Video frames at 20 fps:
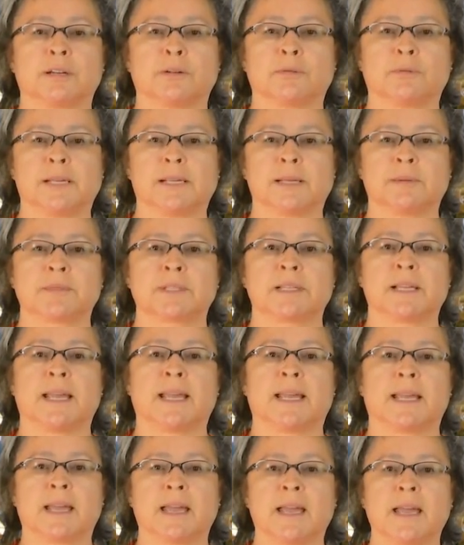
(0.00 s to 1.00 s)
near Williams
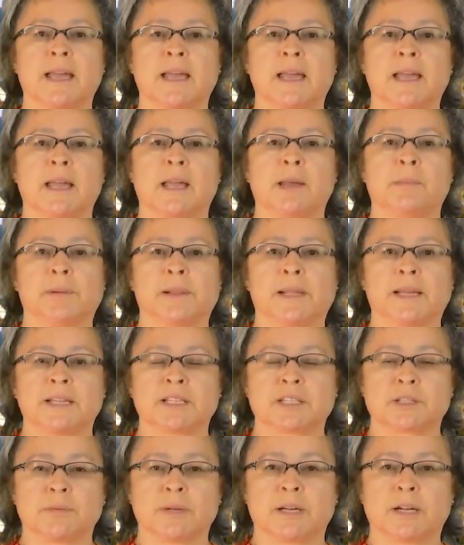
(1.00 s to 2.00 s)
Lake, a
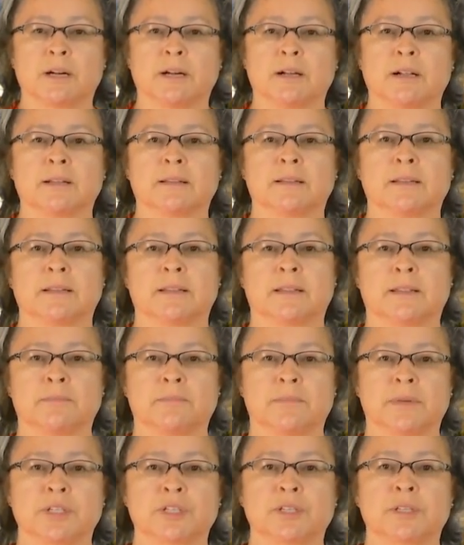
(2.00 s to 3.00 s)
place we called the
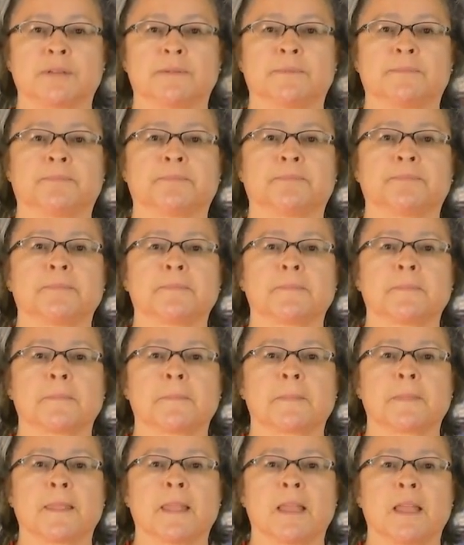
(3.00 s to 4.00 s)
Mission.
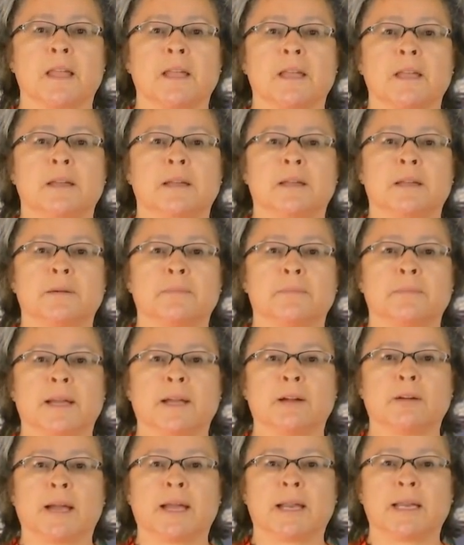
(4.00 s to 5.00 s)
My
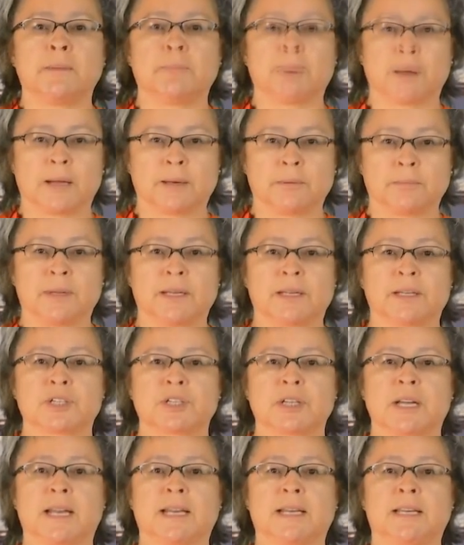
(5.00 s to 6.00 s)
granny bought me a
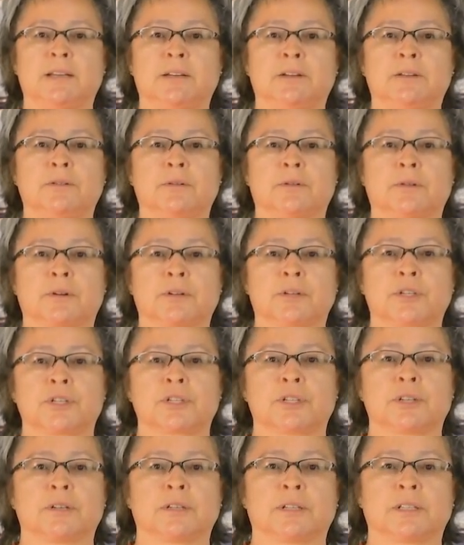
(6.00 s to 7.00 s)
shiny new orange
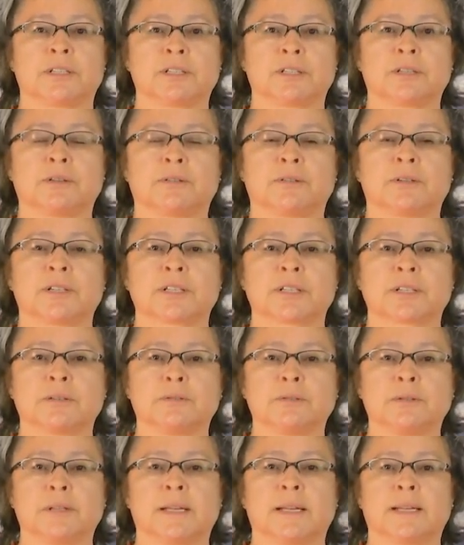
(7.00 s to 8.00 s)
shirt to go to
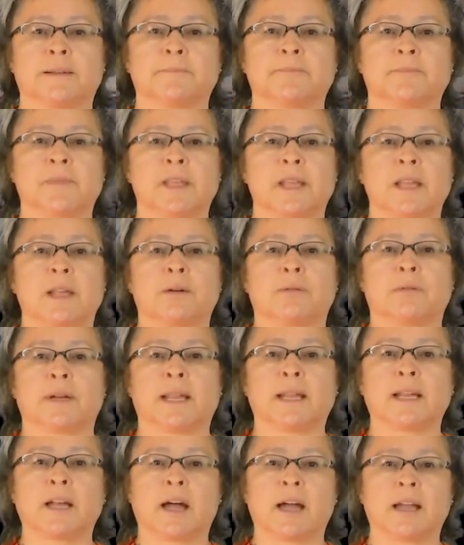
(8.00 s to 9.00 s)
school in. When
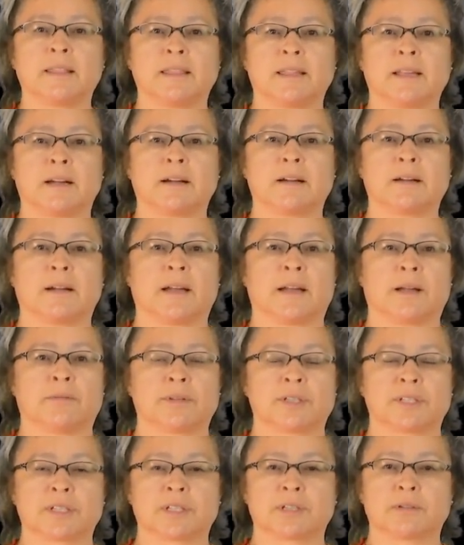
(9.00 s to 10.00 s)
I got there, I
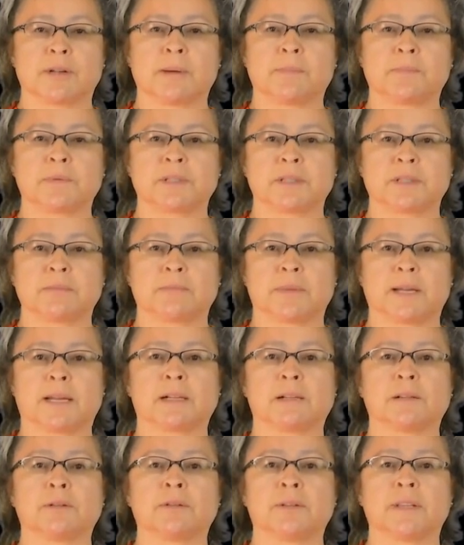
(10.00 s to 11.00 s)
was stripped, my
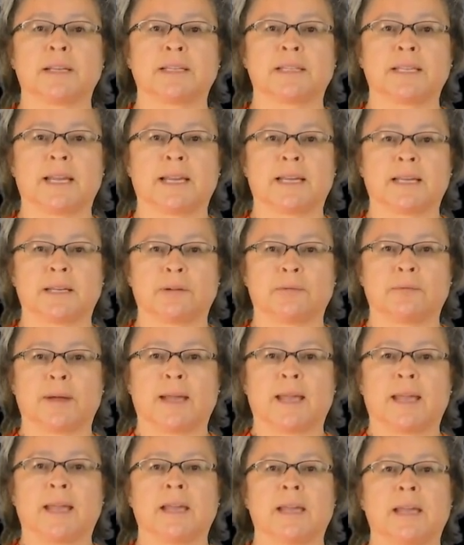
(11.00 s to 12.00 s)
clothing taken
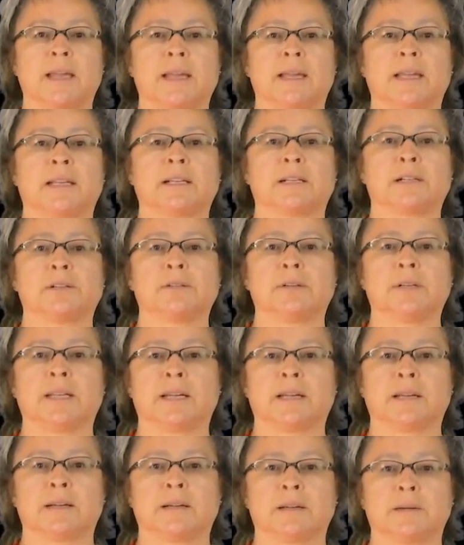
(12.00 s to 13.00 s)
away,
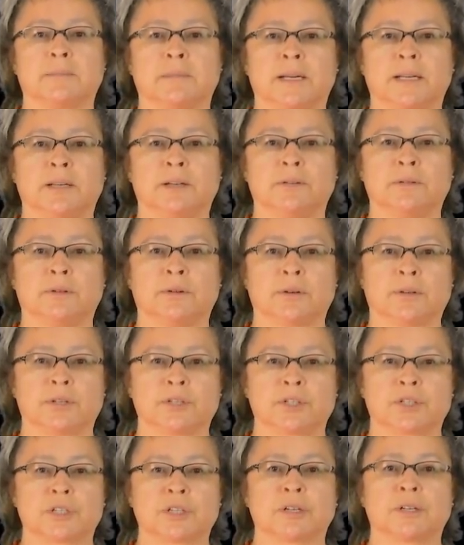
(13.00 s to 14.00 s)
including my new
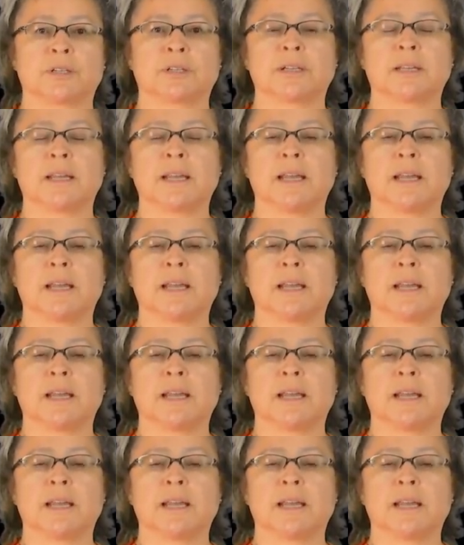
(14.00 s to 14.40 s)
orange shirt,